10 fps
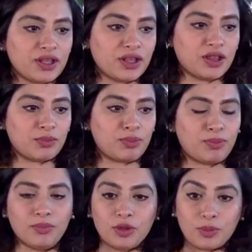
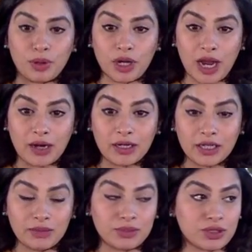the
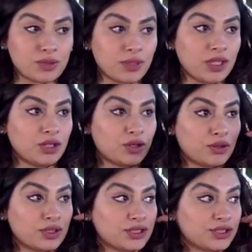polarity between, you
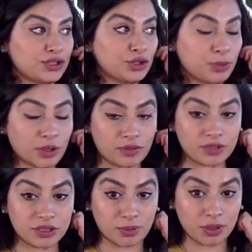know, this super
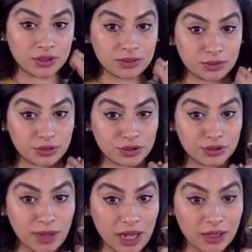responsible,
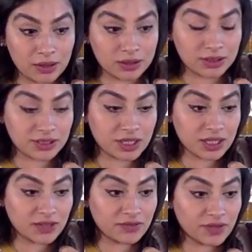super adults
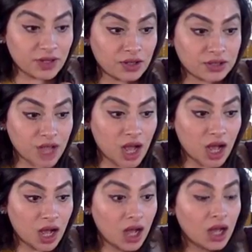that Virgos
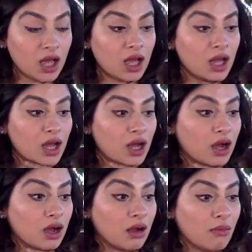are,
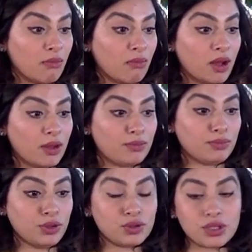
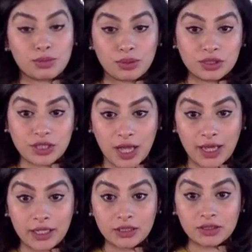mutable
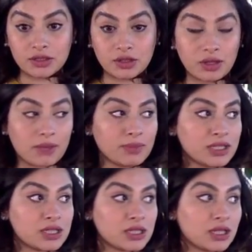signs. So that
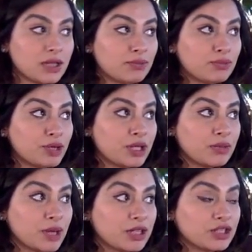means that they're pretty
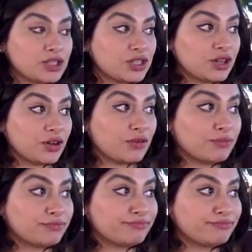much, you know,